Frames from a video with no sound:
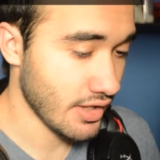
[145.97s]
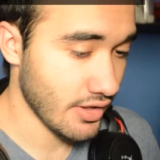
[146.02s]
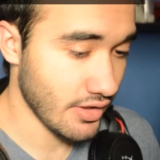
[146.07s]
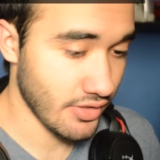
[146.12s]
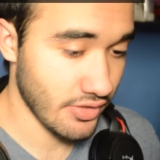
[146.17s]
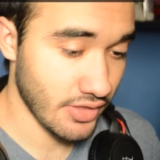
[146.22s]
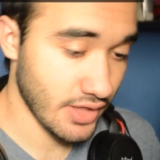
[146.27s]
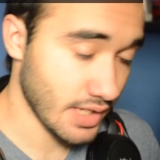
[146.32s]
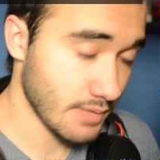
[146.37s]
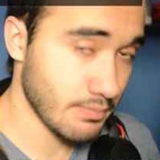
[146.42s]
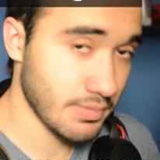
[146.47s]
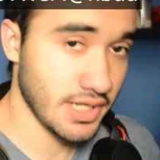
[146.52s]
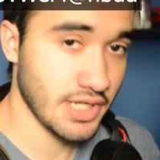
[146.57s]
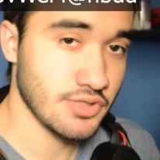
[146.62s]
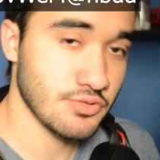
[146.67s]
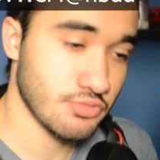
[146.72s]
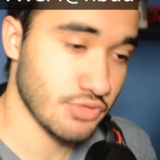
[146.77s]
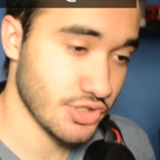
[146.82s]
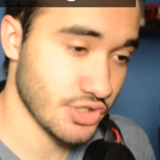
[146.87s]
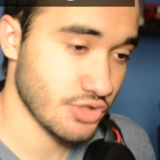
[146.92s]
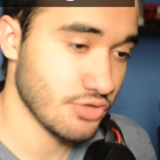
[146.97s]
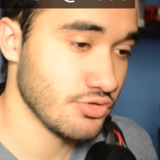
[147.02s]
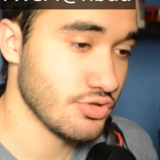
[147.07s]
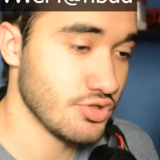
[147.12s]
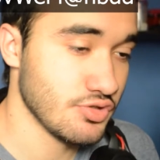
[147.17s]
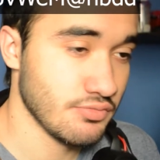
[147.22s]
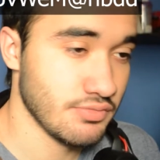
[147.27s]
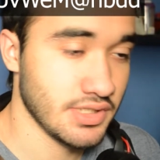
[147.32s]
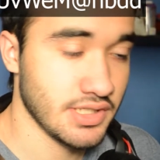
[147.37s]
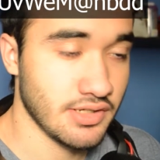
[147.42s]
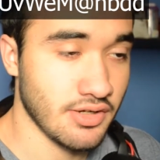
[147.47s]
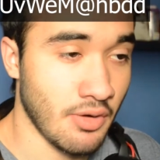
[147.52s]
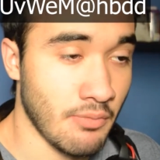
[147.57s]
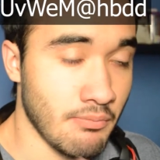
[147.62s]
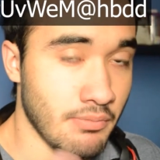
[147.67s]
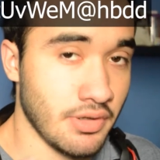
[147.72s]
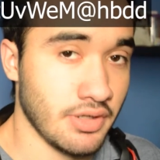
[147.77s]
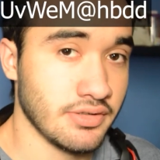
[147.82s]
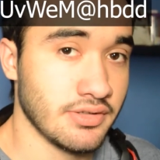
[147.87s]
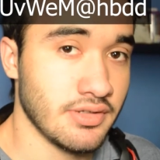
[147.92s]
that password is going to be
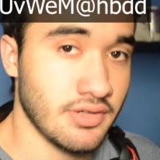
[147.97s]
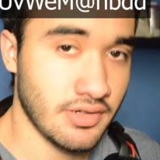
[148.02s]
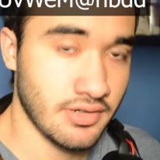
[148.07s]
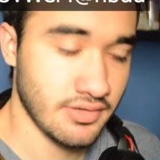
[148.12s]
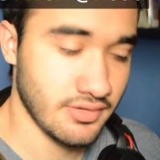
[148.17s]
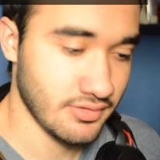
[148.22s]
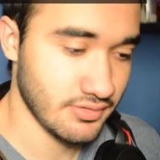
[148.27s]
converted,